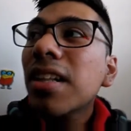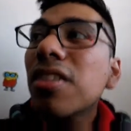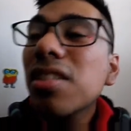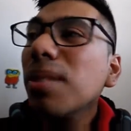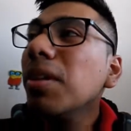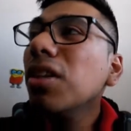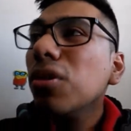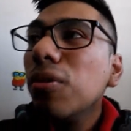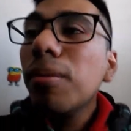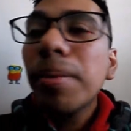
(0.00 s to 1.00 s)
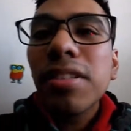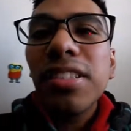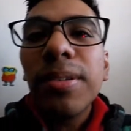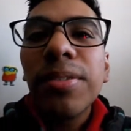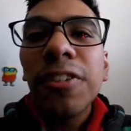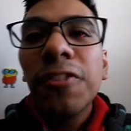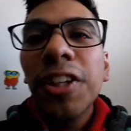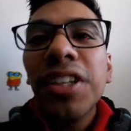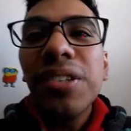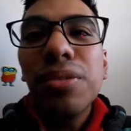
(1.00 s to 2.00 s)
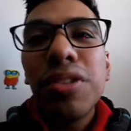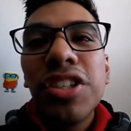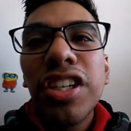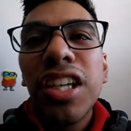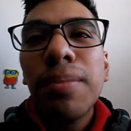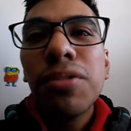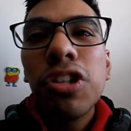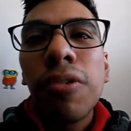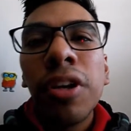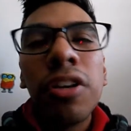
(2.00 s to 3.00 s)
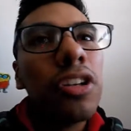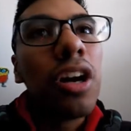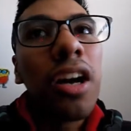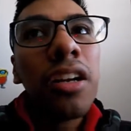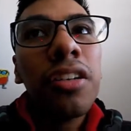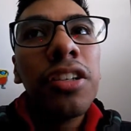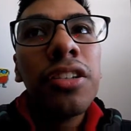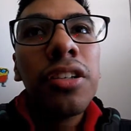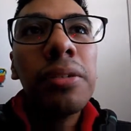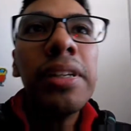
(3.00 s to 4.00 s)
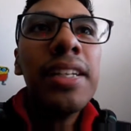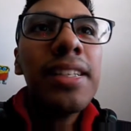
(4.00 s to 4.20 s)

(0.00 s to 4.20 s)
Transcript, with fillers: there's something new about some of her videos where she keeps showing her daughter, you know,